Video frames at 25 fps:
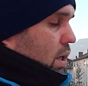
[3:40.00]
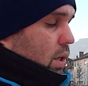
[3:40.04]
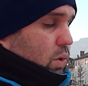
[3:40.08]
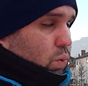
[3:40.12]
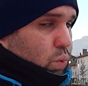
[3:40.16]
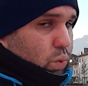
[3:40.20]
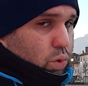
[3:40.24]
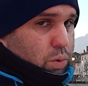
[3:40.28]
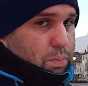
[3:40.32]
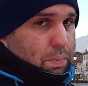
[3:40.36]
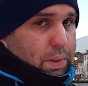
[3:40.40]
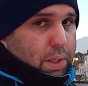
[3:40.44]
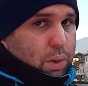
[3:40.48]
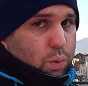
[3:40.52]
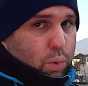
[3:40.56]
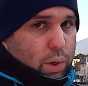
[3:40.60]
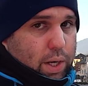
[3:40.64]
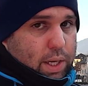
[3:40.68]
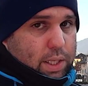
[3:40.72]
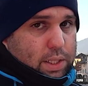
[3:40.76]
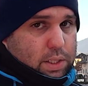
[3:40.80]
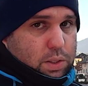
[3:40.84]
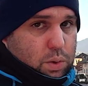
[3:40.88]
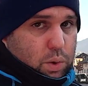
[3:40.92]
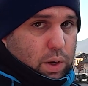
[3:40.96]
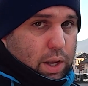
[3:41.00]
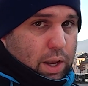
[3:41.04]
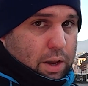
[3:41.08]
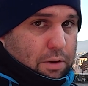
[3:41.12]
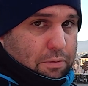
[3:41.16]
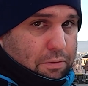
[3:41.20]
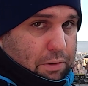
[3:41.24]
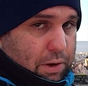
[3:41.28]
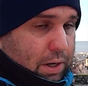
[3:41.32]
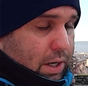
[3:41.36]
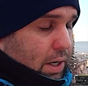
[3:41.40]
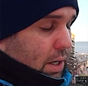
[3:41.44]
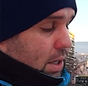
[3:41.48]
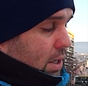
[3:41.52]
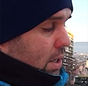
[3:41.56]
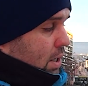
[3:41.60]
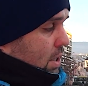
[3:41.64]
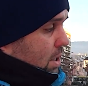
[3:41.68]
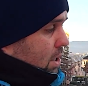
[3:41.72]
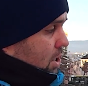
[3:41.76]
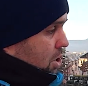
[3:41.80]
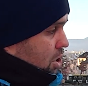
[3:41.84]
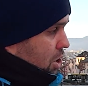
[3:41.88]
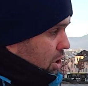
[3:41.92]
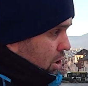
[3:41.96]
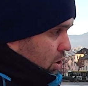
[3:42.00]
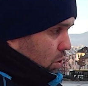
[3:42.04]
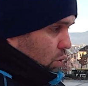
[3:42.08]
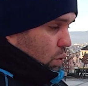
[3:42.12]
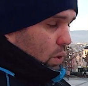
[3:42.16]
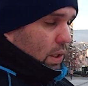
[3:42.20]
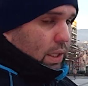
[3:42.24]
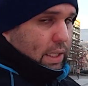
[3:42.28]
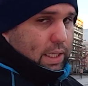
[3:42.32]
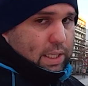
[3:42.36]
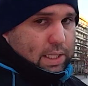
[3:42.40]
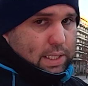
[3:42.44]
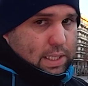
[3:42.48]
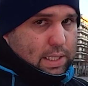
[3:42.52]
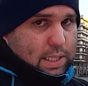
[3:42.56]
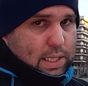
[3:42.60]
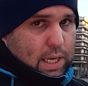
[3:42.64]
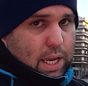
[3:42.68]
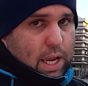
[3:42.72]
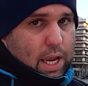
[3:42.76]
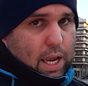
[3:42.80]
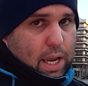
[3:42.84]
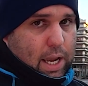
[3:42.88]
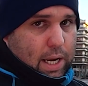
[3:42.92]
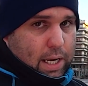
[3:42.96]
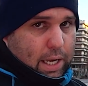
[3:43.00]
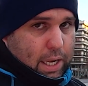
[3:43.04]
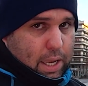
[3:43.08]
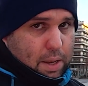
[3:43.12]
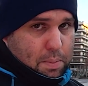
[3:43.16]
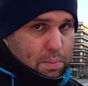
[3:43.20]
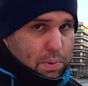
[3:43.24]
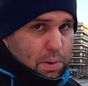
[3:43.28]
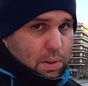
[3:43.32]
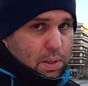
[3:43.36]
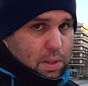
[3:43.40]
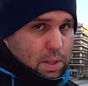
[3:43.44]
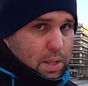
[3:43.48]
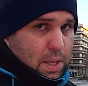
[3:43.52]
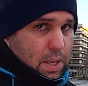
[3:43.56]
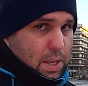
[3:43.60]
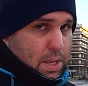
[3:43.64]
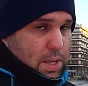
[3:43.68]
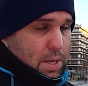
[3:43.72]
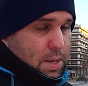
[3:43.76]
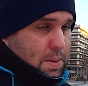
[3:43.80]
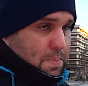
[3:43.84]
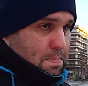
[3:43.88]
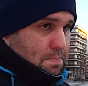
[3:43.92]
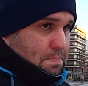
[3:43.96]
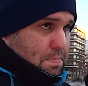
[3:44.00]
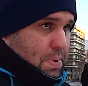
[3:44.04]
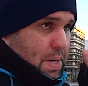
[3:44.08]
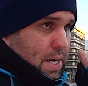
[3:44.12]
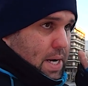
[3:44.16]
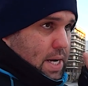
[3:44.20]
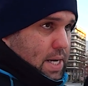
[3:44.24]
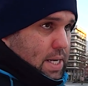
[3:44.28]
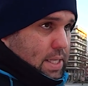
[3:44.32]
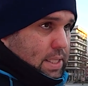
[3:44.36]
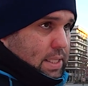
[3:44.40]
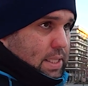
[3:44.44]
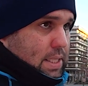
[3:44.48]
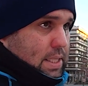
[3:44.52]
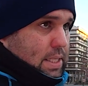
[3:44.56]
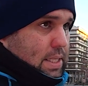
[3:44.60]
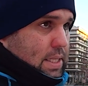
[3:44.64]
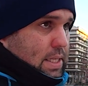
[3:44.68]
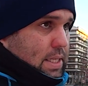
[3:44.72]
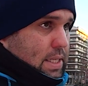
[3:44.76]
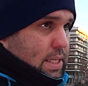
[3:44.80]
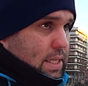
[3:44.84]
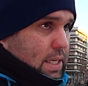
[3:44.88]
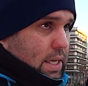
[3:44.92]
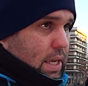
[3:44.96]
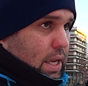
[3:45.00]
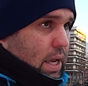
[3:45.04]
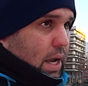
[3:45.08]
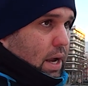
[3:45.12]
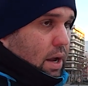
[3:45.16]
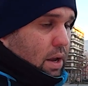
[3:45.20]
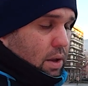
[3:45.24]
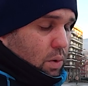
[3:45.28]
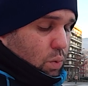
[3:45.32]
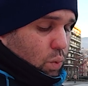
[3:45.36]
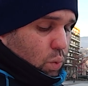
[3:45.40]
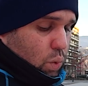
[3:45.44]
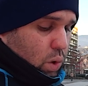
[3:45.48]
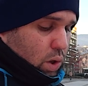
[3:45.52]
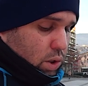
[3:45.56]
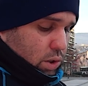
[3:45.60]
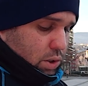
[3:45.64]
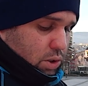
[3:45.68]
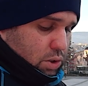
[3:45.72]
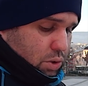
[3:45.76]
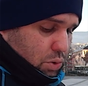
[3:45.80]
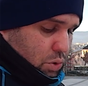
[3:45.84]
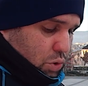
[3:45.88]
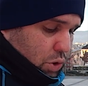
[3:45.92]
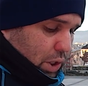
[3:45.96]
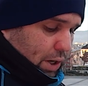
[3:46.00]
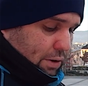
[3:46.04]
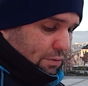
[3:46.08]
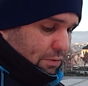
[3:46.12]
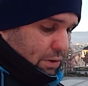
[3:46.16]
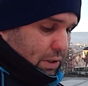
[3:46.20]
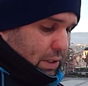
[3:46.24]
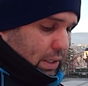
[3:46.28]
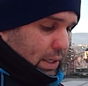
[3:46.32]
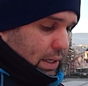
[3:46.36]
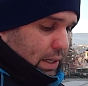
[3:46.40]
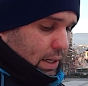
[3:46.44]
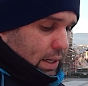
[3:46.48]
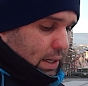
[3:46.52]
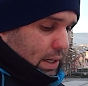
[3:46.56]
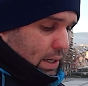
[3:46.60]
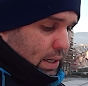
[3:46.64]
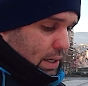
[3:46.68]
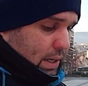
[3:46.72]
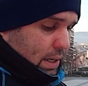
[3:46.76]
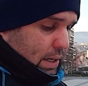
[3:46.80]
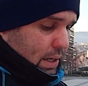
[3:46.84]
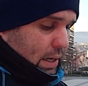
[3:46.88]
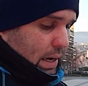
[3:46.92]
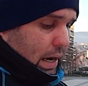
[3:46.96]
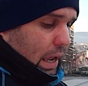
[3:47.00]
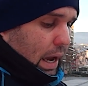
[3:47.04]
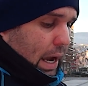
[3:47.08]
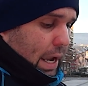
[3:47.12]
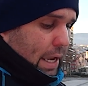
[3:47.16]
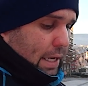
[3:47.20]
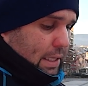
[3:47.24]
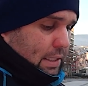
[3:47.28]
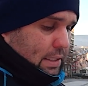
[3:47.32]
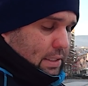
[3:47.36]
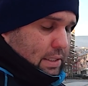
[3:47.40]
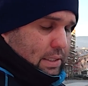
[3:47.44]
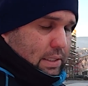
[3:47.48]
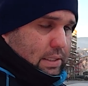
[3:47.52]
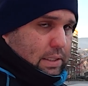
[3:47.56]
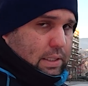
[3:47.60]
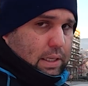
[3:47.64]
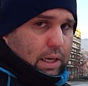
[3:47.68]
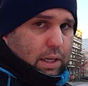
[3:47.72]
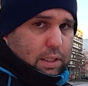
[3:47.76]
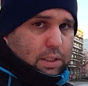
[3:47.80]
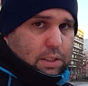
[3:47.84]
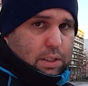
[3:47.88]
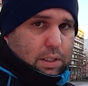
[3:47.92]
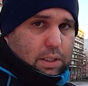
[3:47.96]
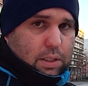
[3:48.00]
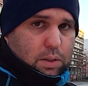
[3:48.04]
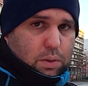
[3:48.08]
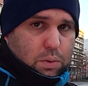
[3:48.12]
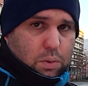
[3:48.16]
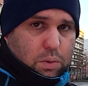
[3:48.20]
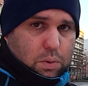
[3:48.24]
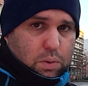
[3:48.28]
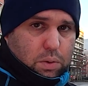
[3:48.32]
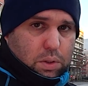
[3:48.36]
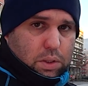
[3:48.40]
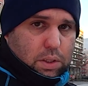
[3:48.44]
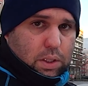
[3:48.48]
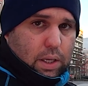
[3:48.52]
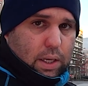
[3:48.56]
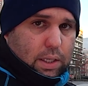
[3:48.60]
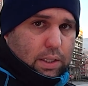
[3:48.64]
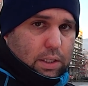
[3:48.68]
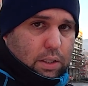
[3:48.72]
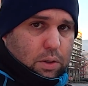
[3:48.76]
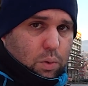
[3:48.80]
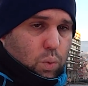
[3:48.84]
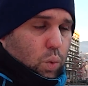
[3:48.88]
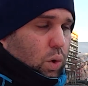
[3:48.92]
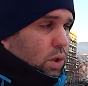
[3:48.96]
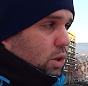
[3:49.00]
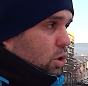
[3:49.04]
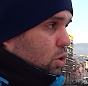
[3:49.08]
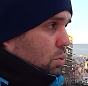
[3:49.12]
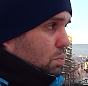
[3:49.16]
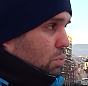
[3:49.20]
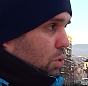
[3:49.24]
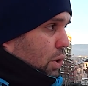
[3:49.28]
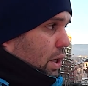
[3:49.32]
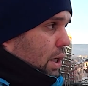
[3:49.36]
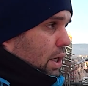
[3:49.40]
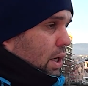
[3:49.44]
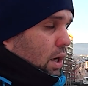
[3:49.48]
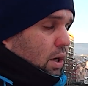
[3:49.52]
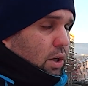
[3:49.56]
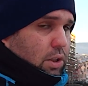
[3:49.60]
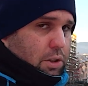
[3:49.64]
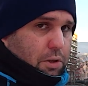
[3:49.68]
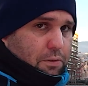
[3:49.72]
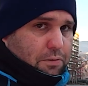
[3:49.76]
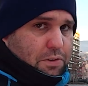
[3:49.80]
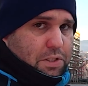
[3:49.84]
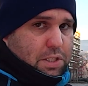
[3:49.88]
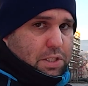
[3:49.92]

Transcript: It would be great to have a shutter release uh, cable, but I want to travel light. I didn't I didn't want to bring a lot of